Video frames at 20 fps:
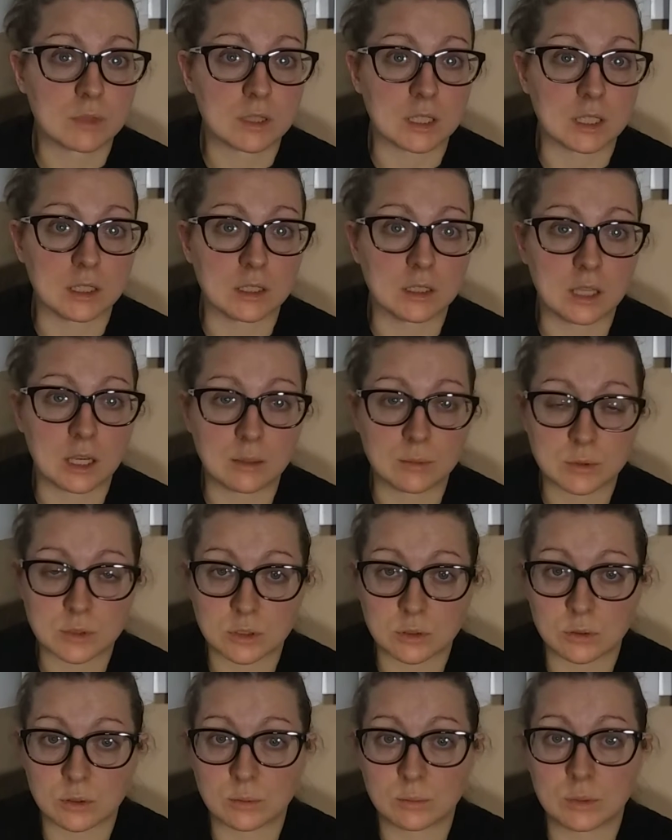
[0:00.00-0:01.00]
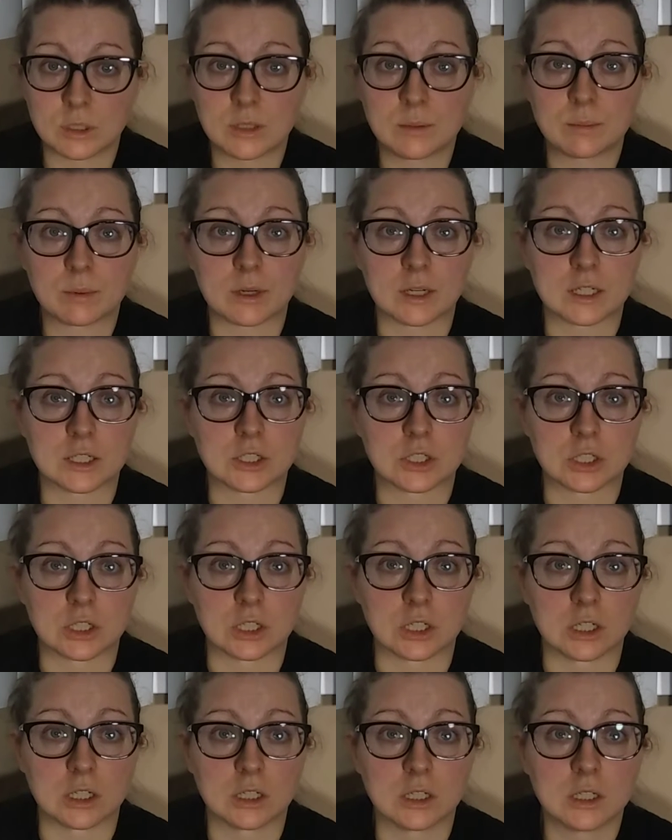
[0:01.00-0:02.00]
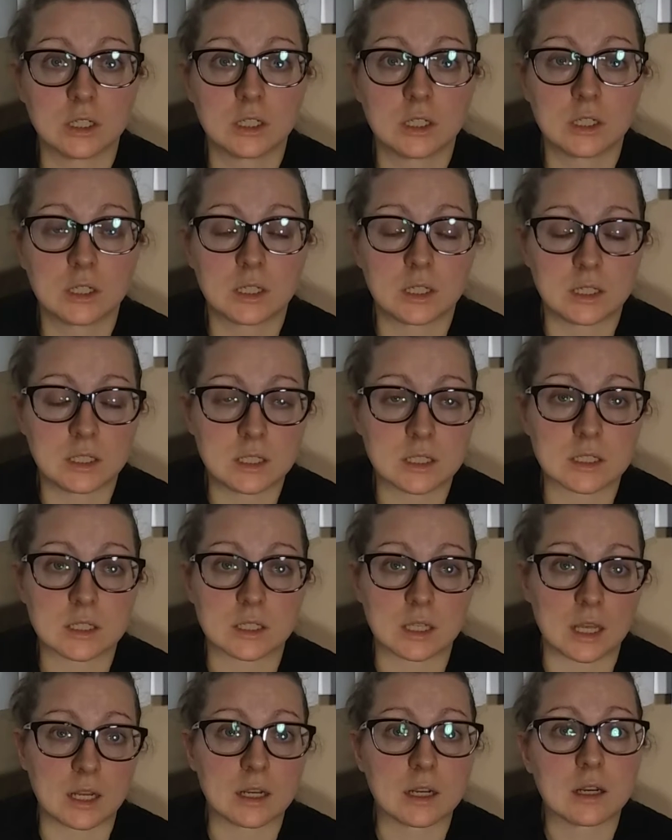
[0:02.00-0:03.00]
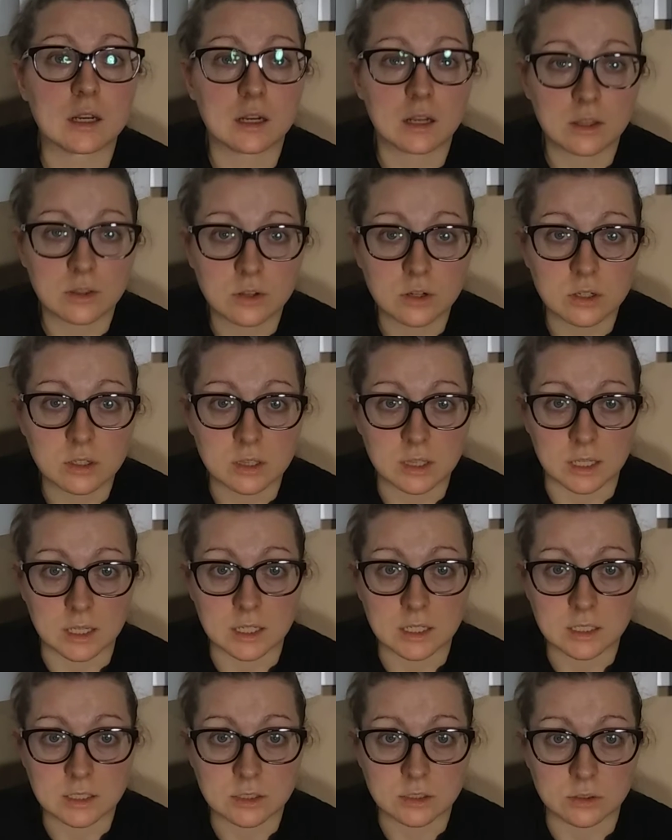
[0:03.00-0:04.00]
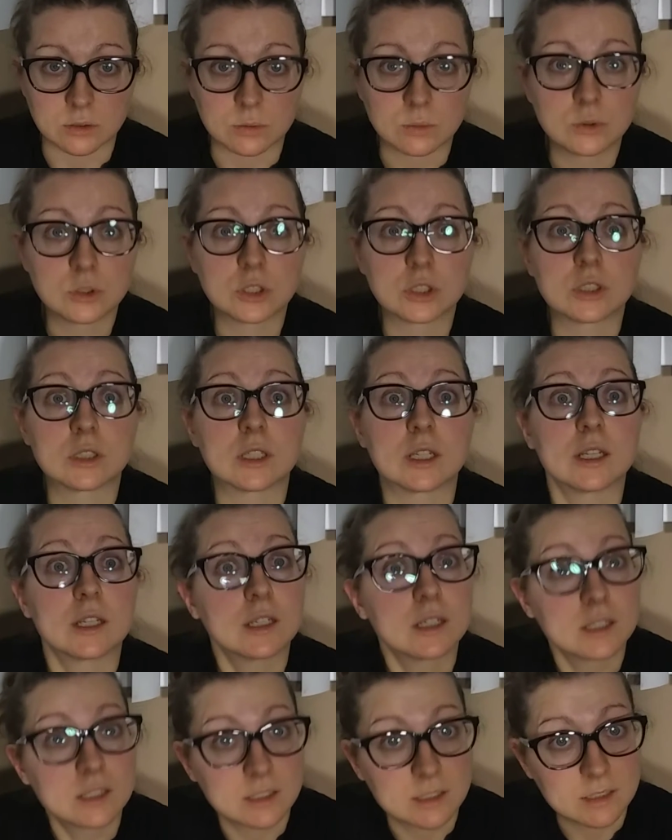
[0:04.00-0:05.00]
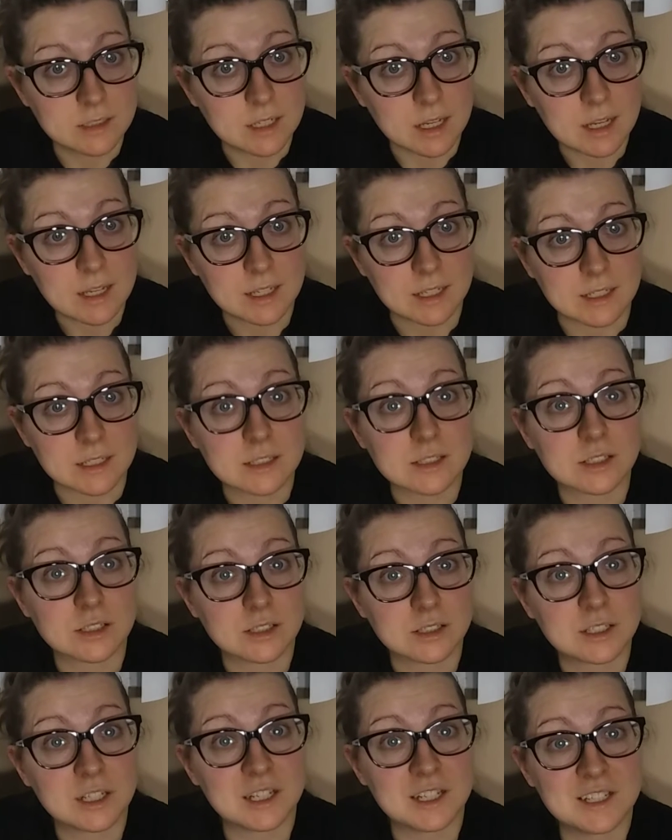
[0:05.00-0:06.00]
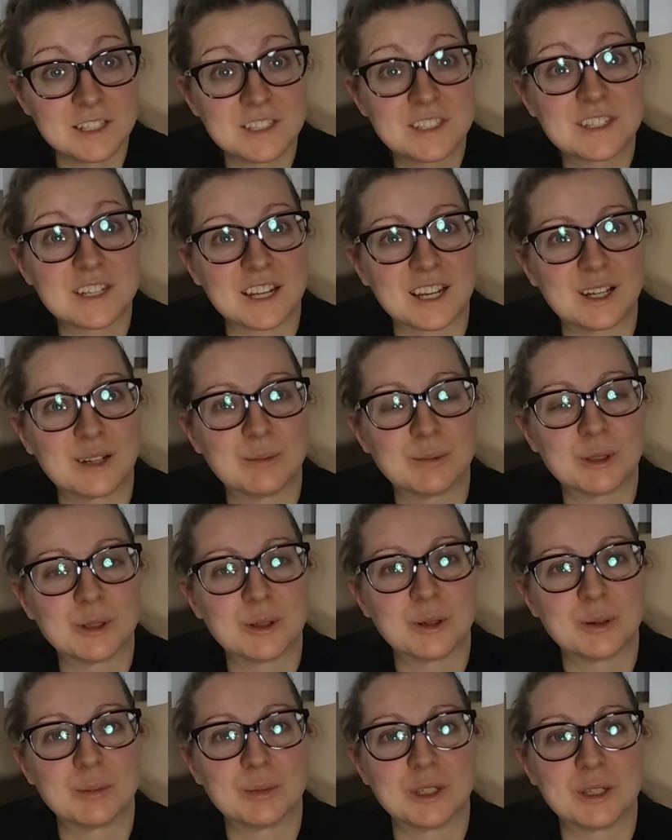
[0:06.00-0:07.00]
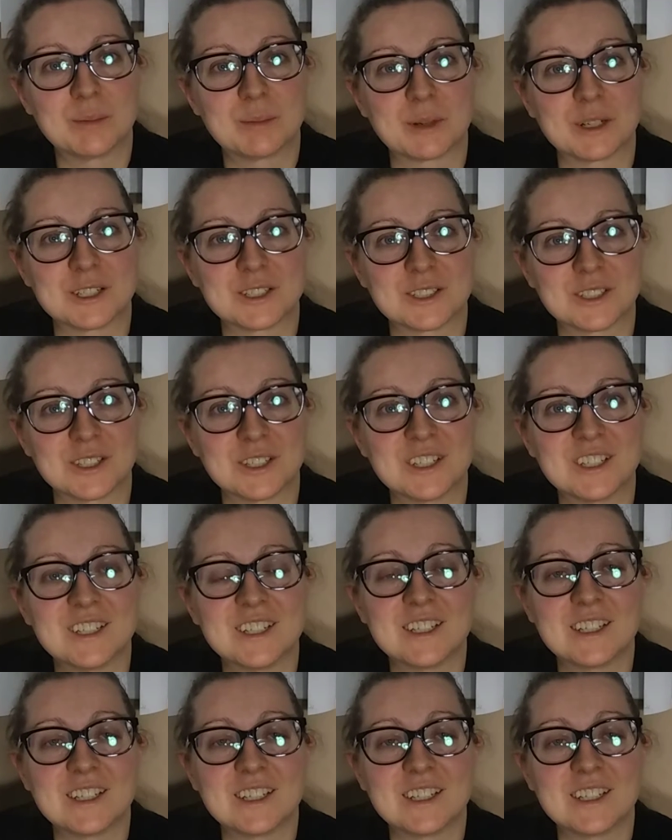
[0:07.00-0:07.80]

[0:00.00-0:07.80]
It helps lower blood pressure. It does a lot of other things, you know, just like diet tends to help lower blood pressure.